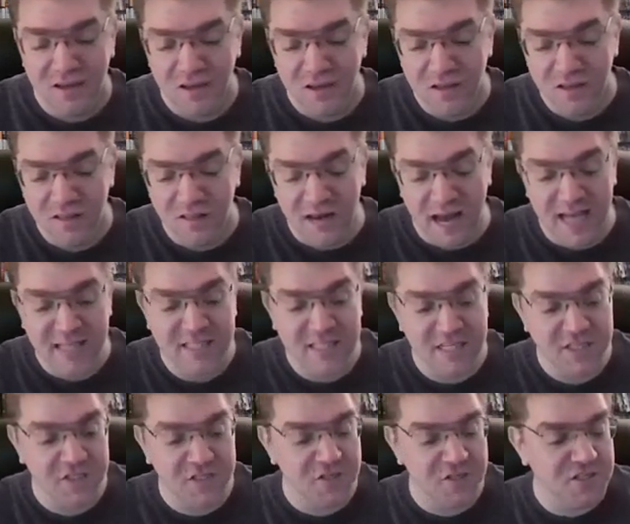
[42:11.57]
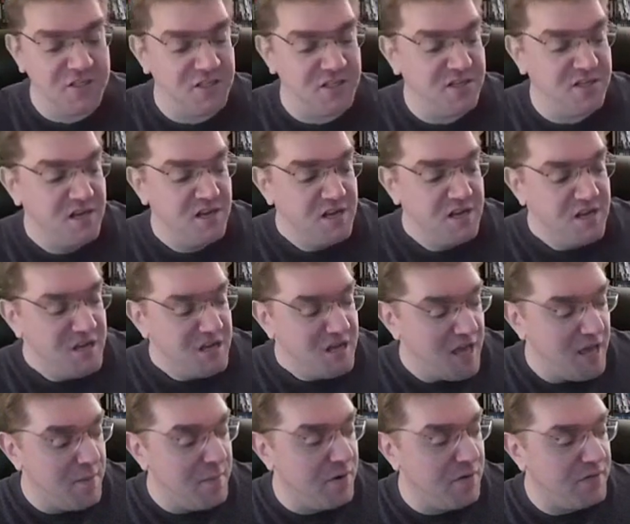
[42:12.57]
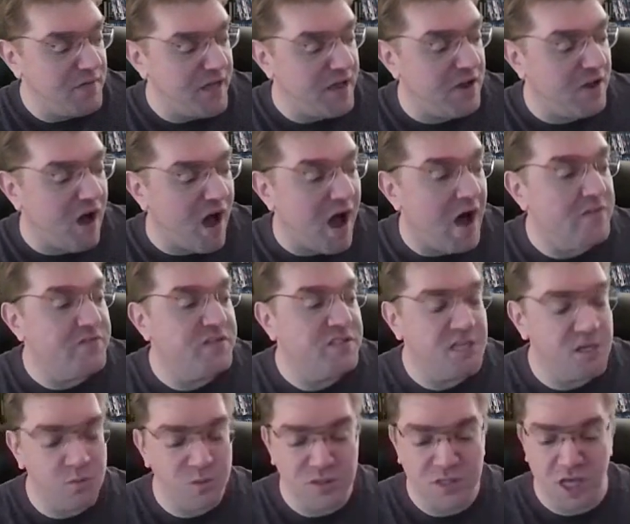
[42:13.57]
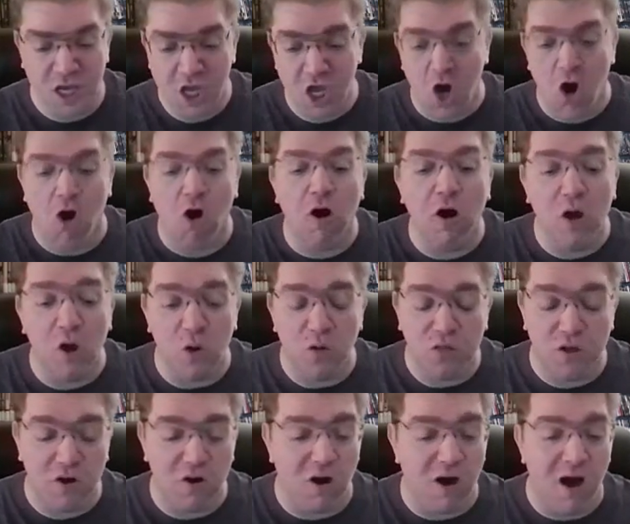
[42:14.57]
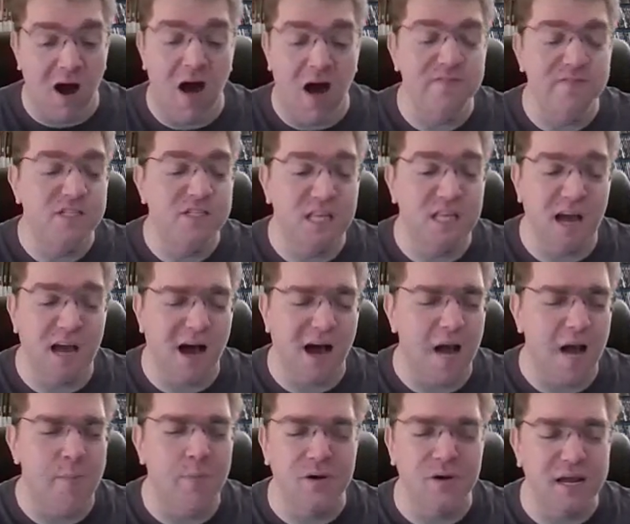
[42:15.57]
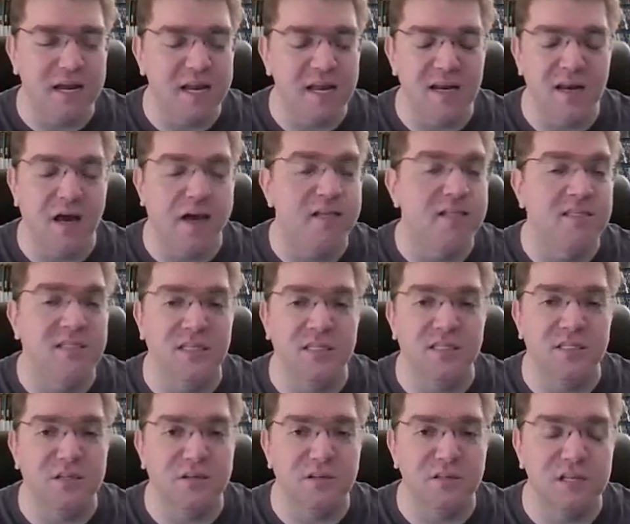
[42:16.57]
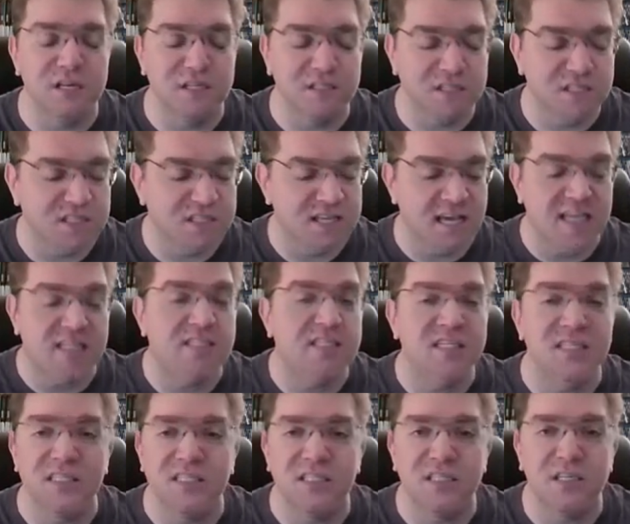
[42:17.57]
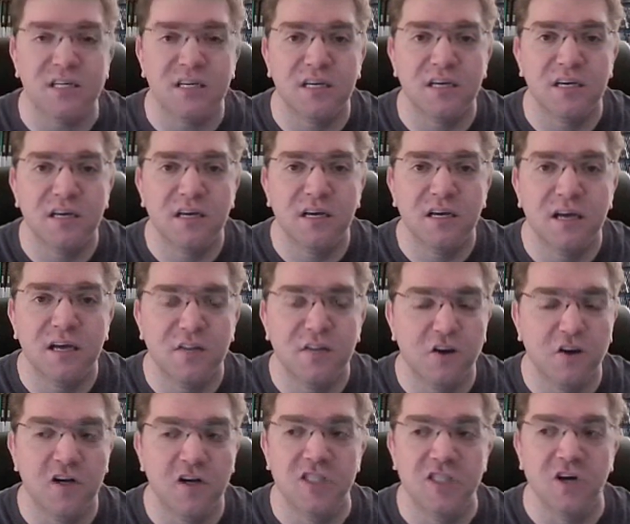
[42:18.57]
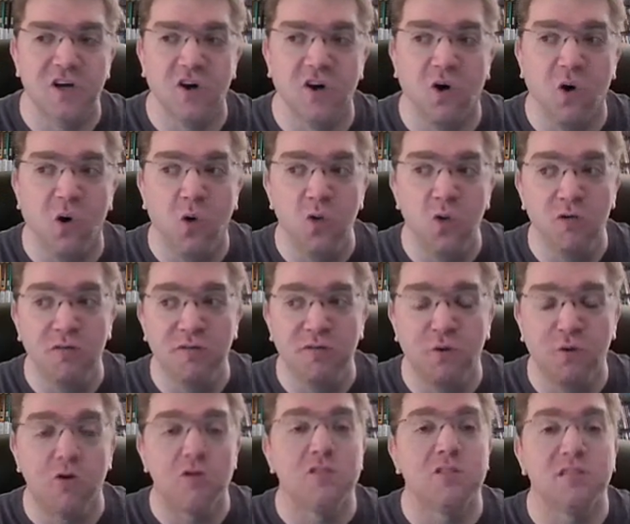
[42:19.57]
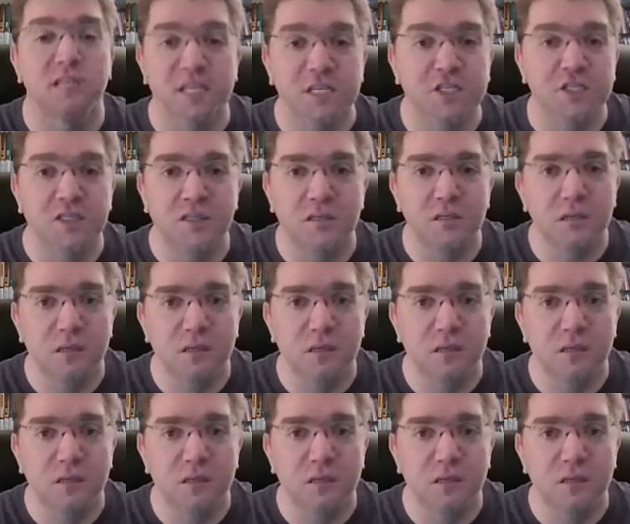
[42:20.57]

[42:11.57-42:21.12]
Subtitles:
The Night Sisters and him are there, obviously, with the cargo that are obviously hibernating Night Sisters in stasis. And they're going to start a whole new Force Legion,